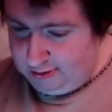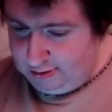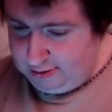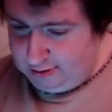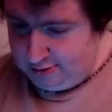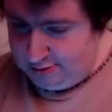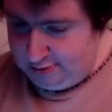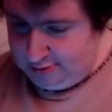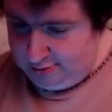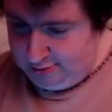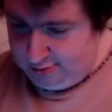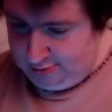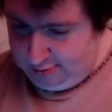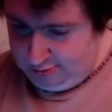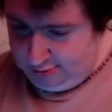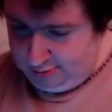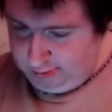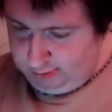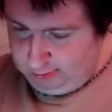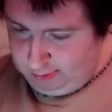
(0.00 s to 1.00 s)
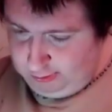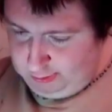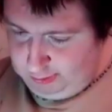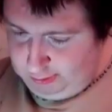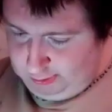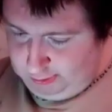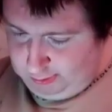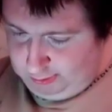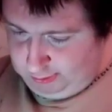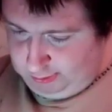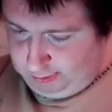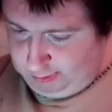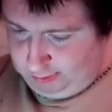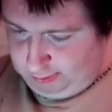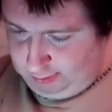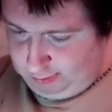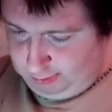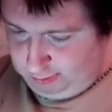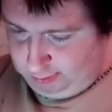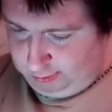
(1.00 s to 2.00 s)
Now he's talking to his
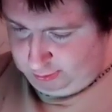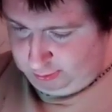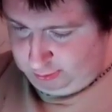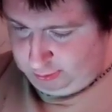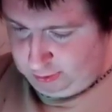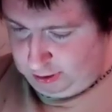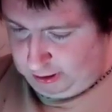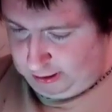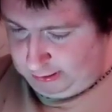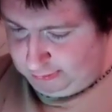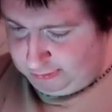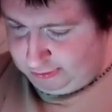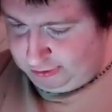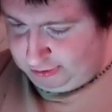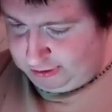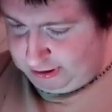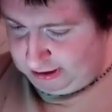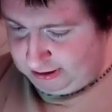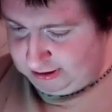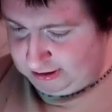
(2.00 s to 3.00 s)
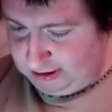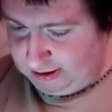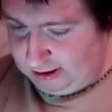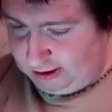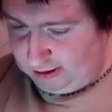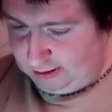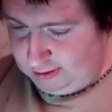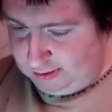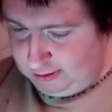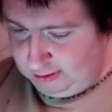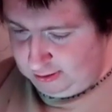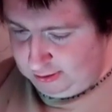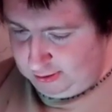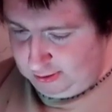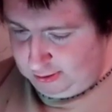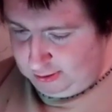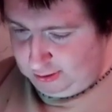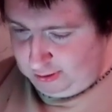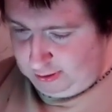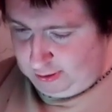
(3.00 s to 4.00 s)
female people because he's
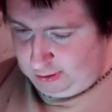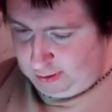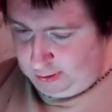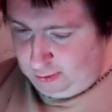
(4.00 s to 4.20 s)
popular.